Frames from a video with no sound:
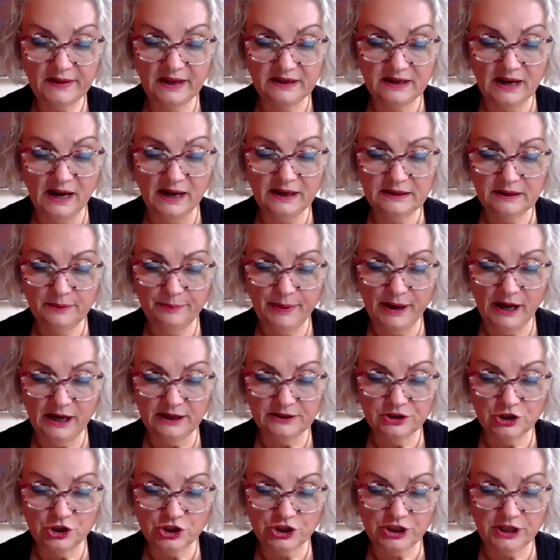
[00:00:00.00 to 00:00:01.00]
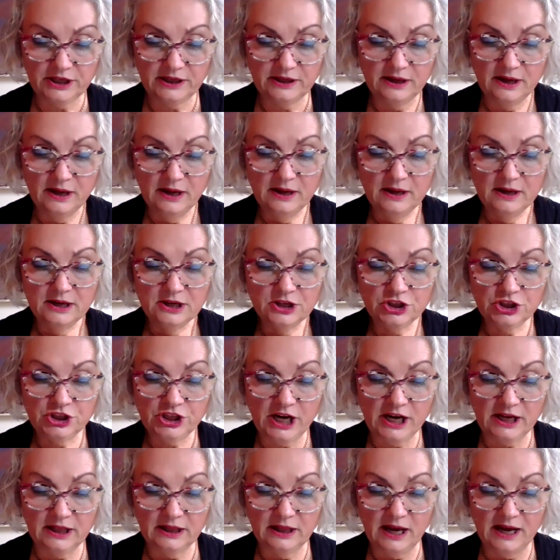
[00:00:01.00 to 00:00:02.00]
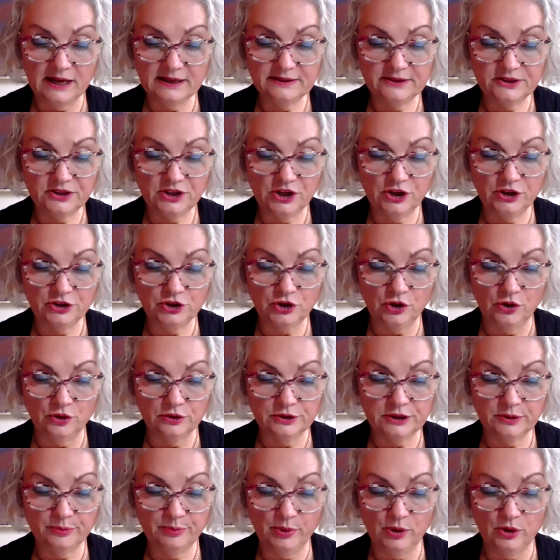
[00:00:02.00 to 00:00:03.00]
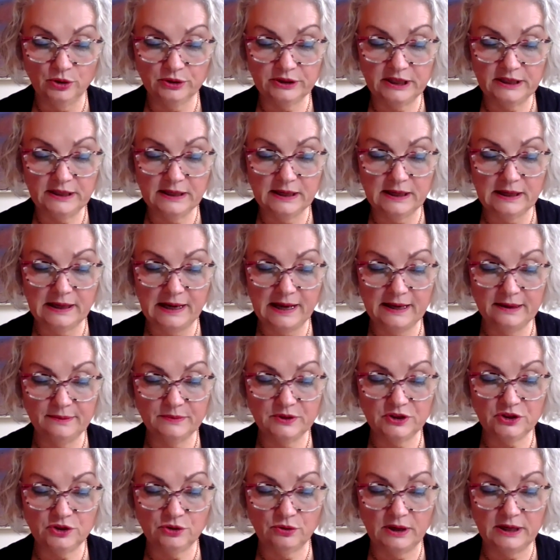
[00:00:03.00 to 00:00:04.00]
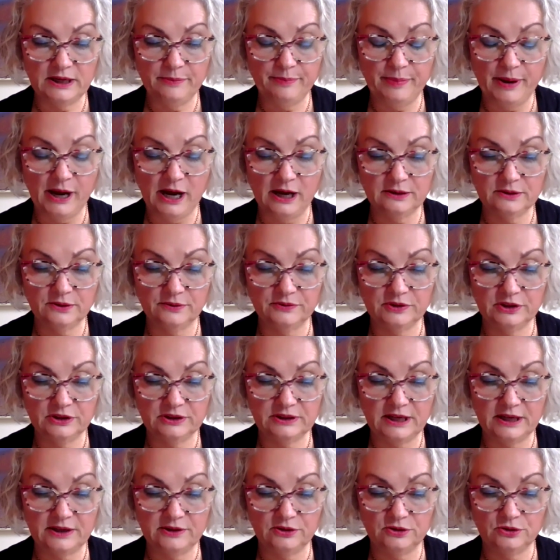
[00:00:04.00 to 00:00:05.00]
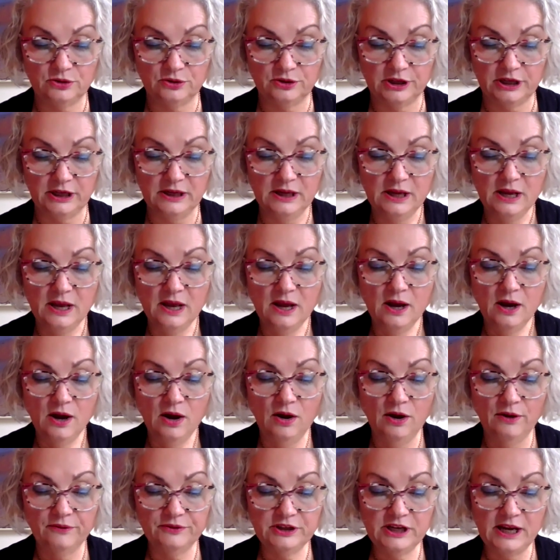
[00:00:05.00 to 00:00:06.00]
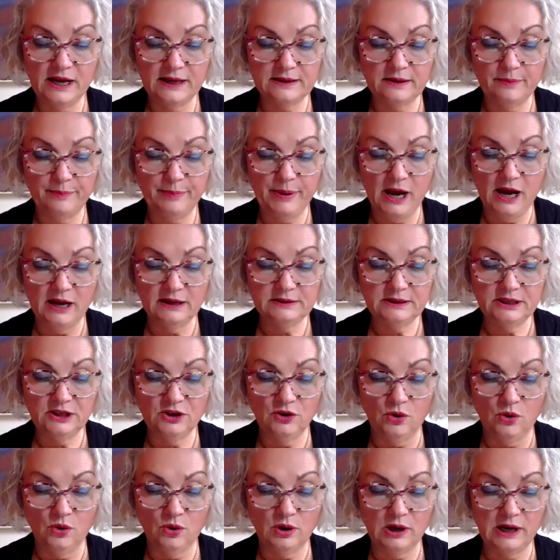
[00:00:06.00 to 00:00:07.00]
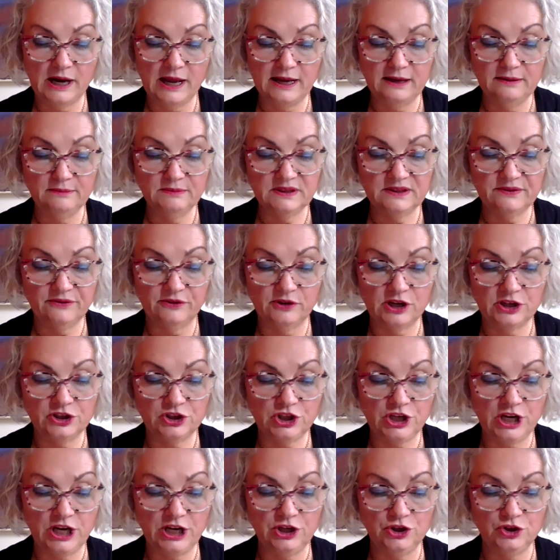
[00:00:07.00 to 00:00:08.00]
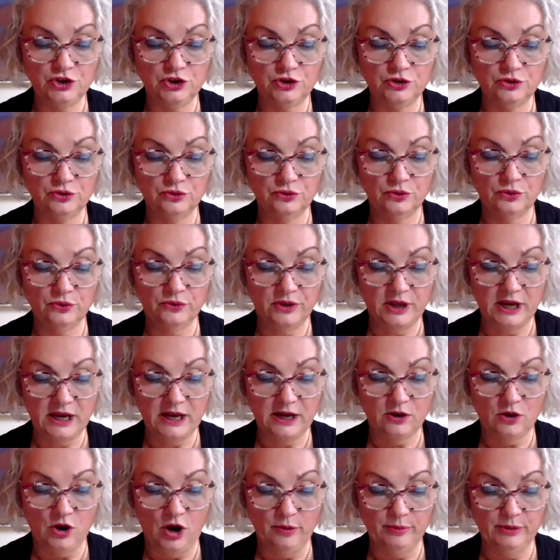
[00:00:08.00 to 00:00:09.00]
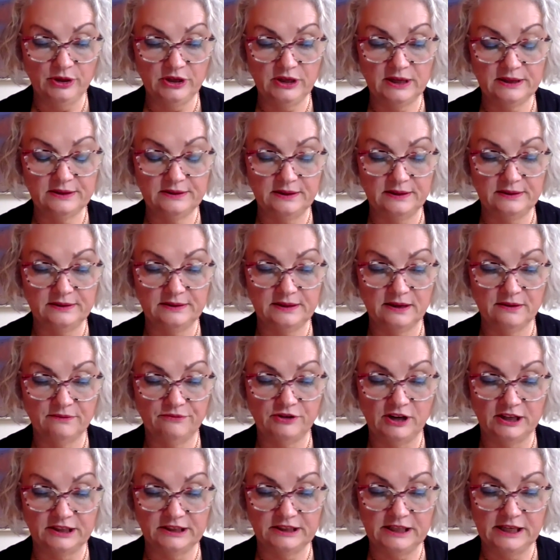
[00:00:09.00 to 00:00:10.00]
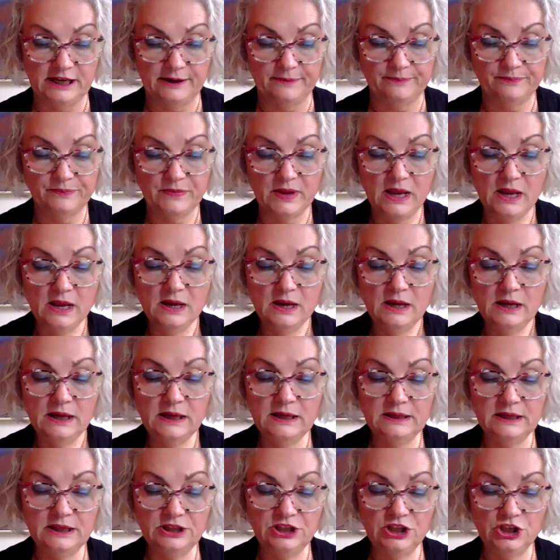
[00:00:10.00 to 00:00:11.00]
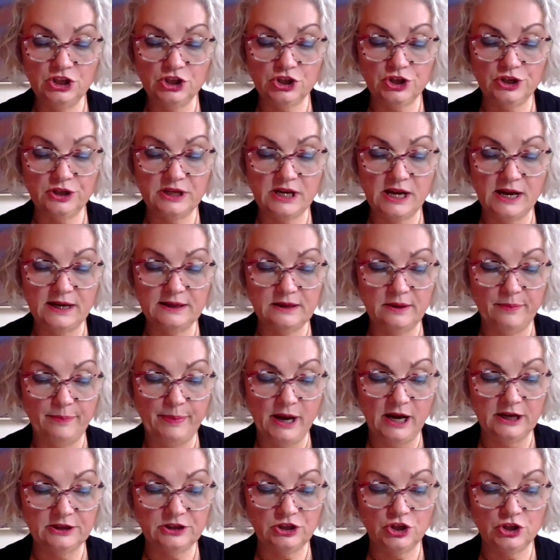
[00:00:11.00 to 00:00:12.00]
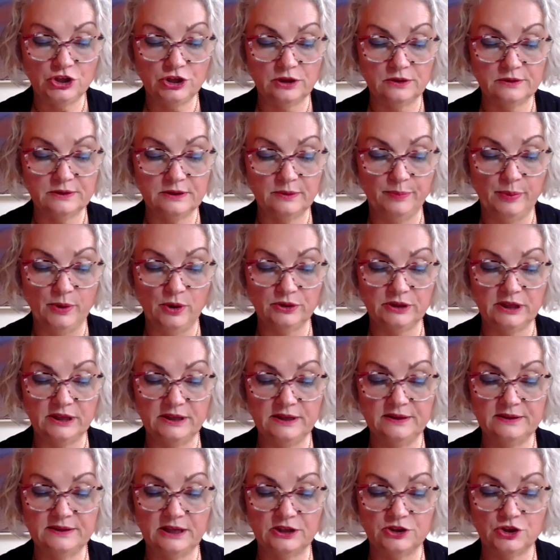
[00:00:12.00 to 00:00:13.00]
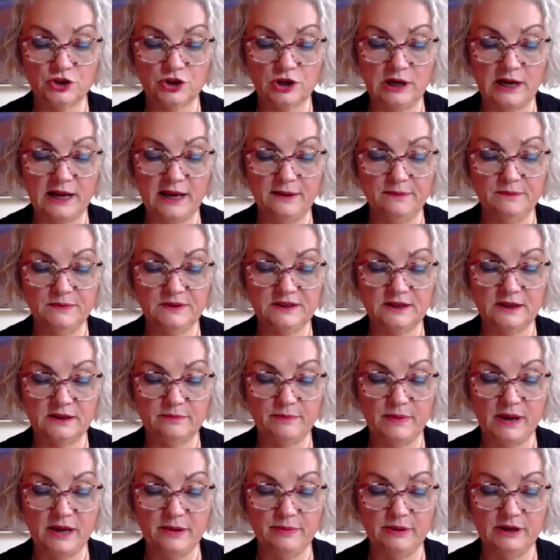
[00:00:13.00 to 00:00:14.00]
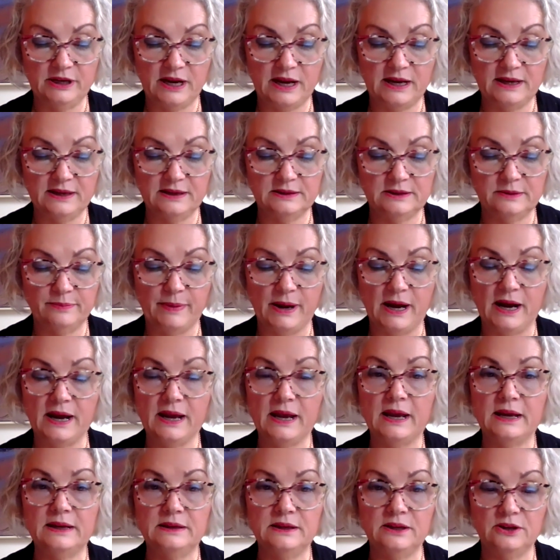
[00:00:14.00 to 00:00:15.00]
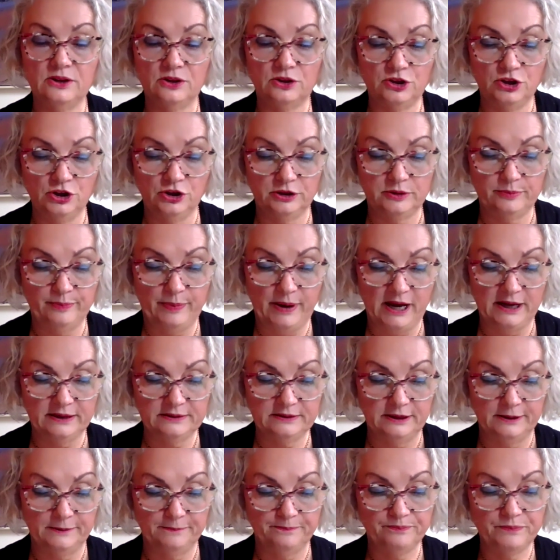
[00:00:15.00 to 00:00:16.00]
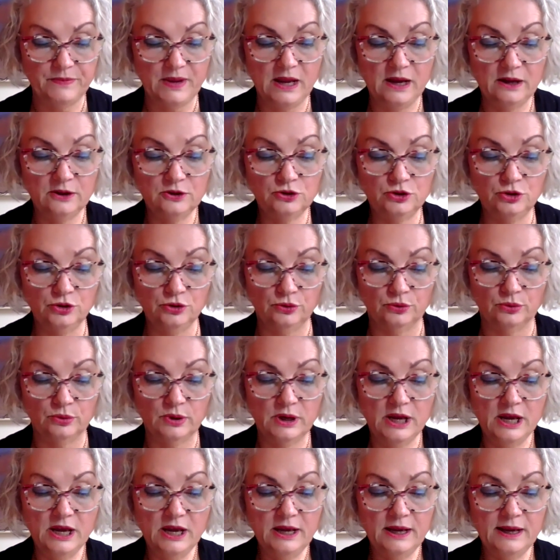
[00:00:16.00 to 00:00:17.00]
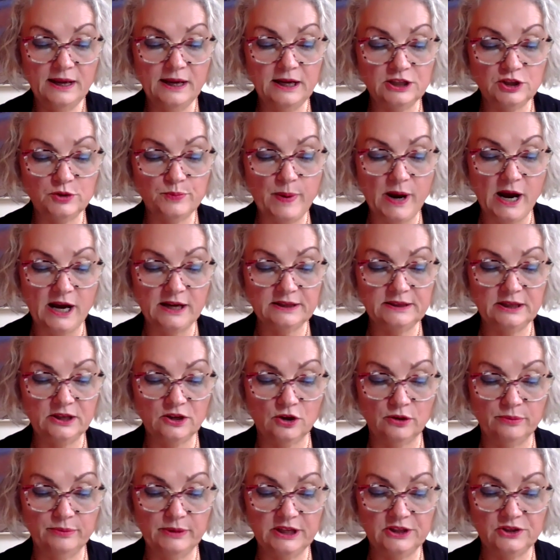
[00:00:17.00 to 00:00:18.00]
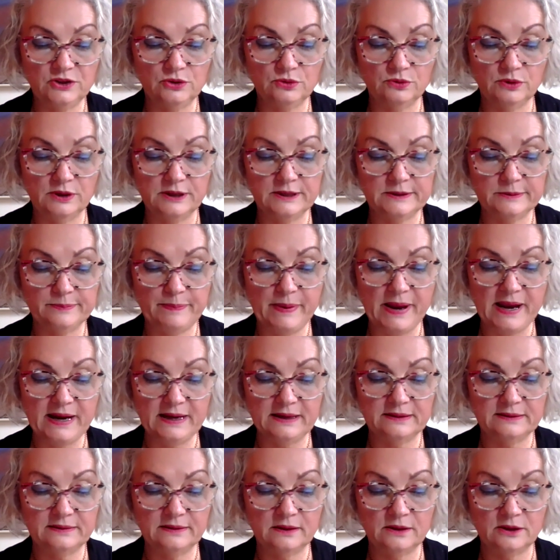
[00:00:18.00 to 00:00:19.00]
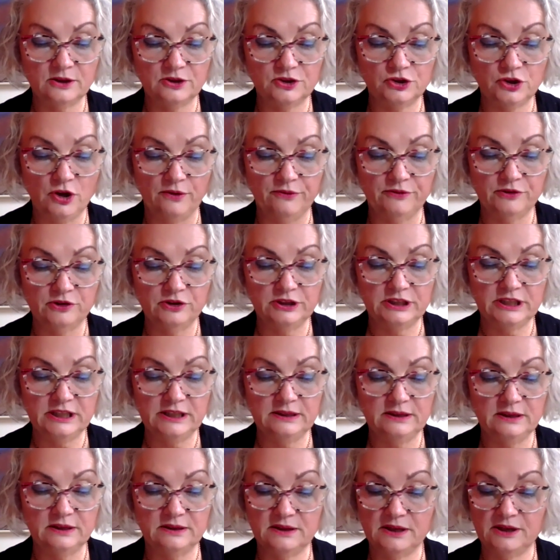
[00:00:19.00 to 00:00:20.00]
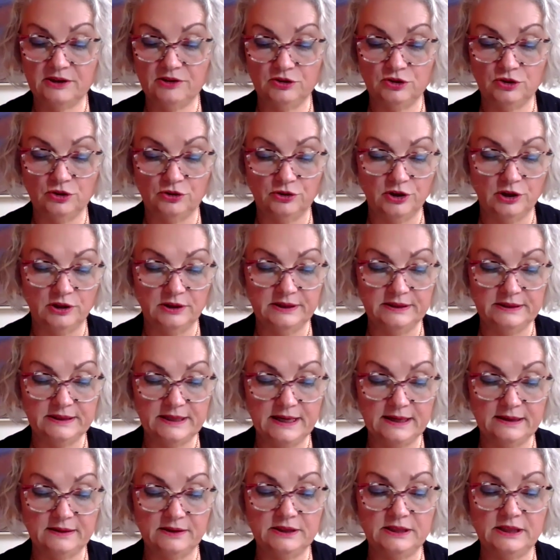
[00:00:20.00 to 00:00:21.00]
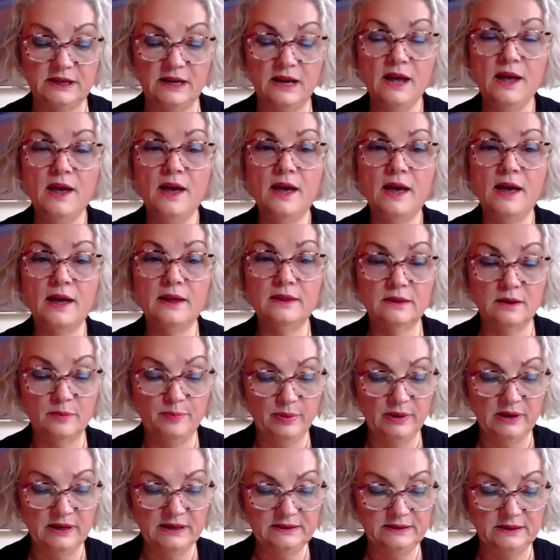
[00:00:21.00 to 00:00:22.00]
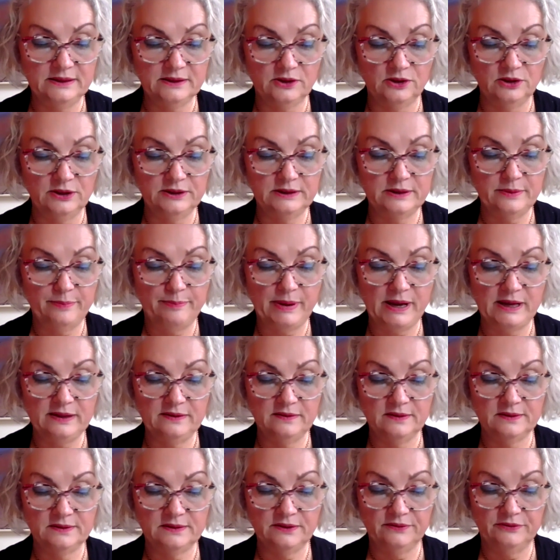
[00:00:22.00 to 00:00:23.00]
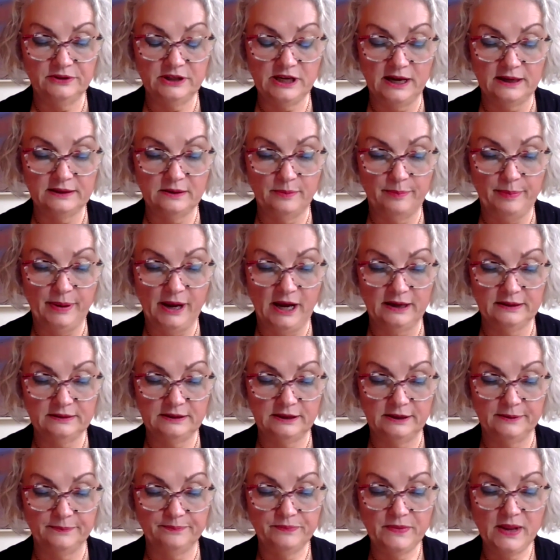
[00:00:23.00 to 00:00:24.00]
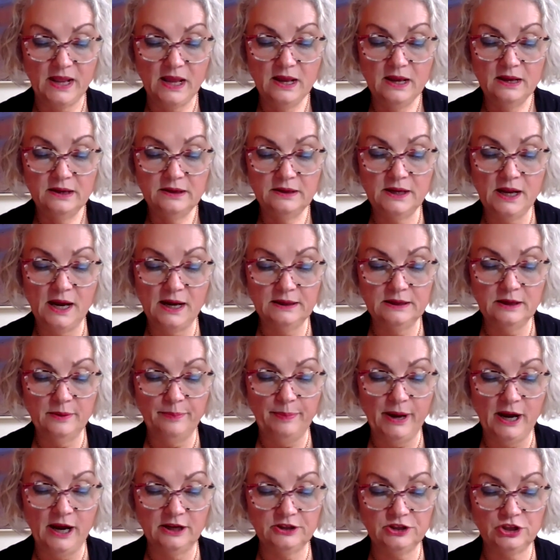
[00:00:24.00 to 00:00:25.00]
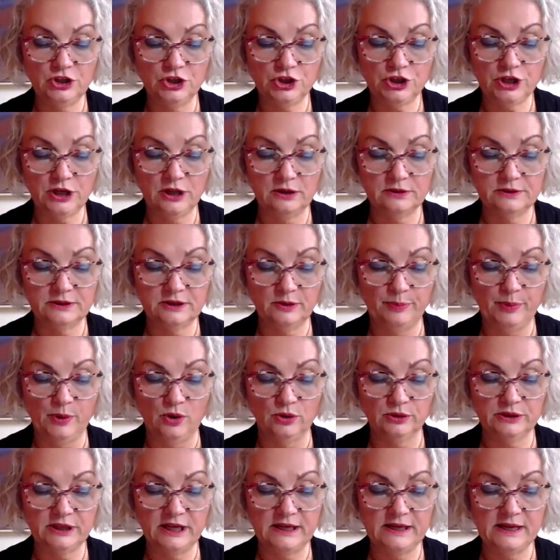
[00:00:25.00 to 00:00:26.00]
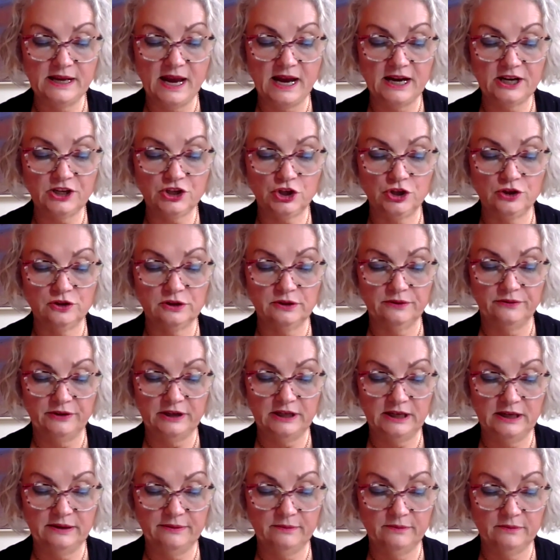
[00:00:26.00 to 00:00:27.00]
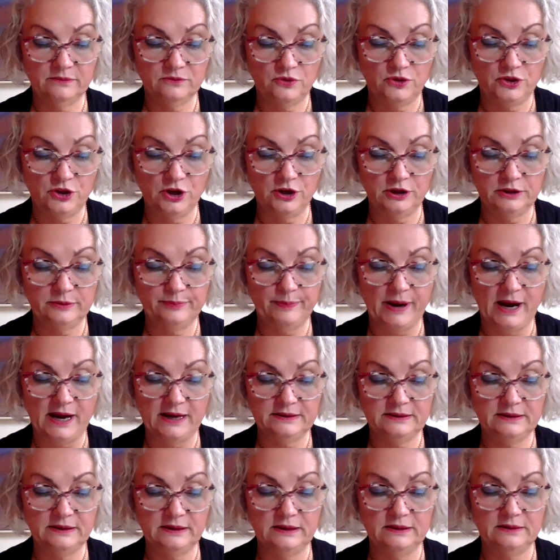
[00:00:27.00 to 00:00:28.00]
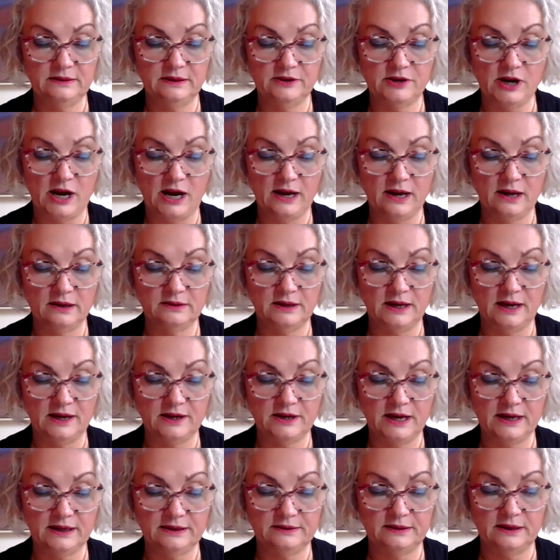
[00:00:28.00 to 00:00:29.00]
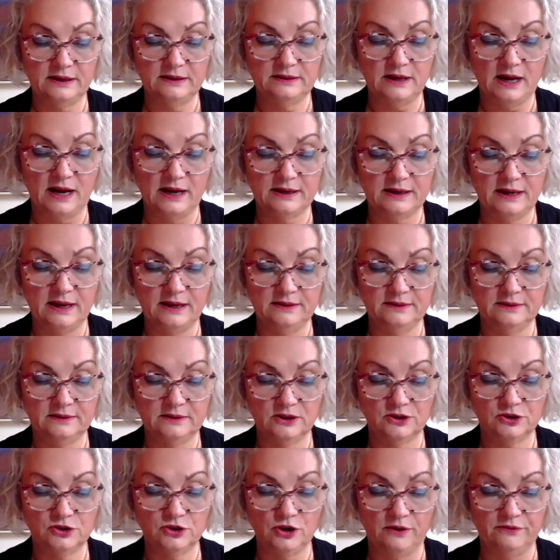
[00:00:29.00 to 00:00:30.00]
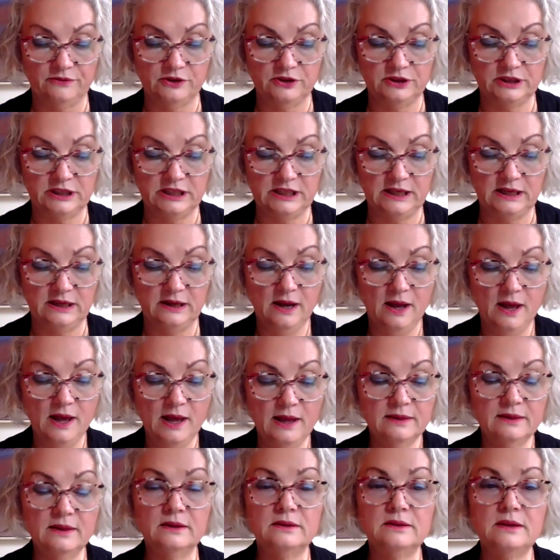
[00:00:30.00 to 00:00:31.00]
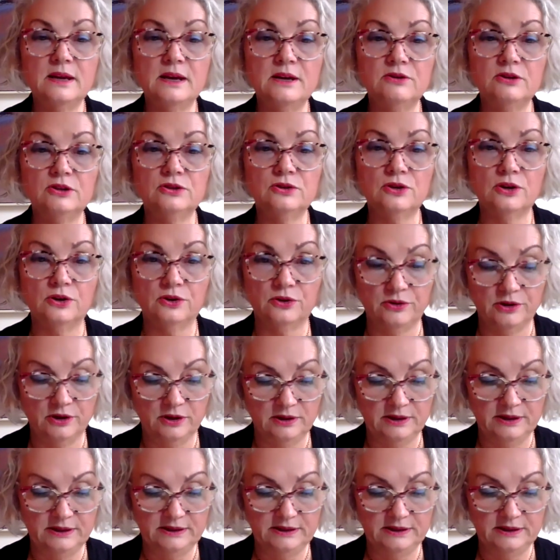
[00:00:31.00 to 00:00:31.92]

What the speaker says: Neither party shall assert or support any claims to any part of the territory of the other party or claims for a change to their common existing frontier. In addition, neither party shall support any such claims that may be raised by any third party. 2. Each party commits to respect the sovereignty, the territorial integrity, and the political independence of the other party. Neither party shall support any actions of any third party directed against the sovereignty, the territorial